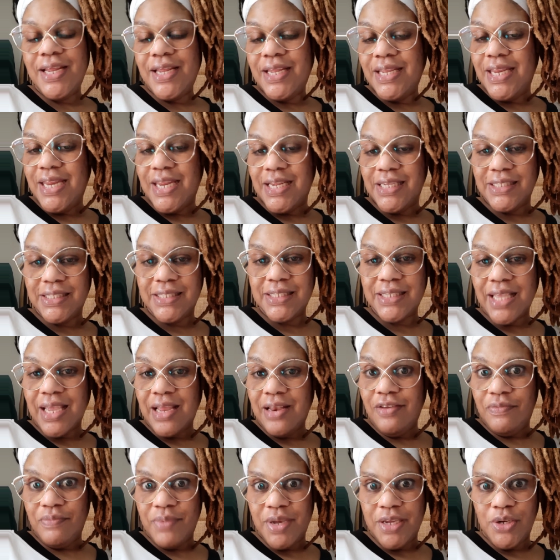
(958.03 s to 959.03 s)
Yes, I
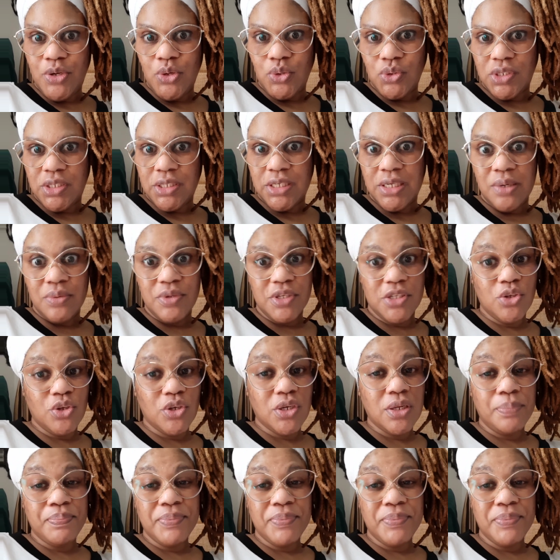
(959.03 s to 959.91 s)
love my daughter. There is not a